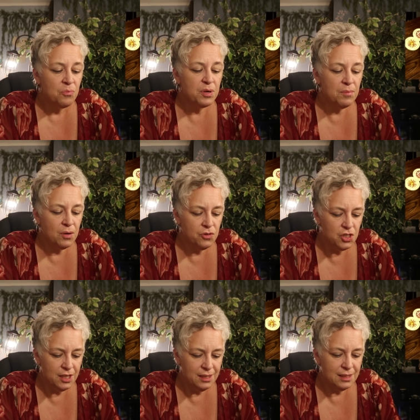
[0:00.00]

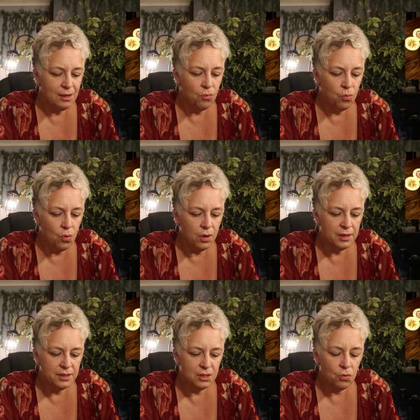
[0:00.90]
promotions,
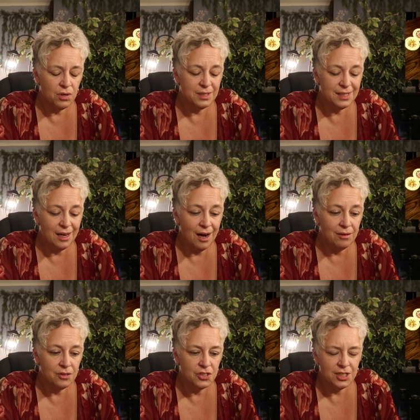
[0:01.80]
awards, or
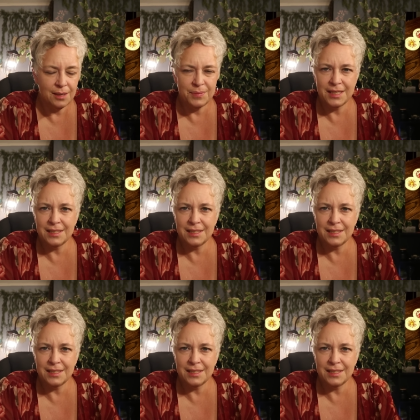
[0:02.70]
scholarships.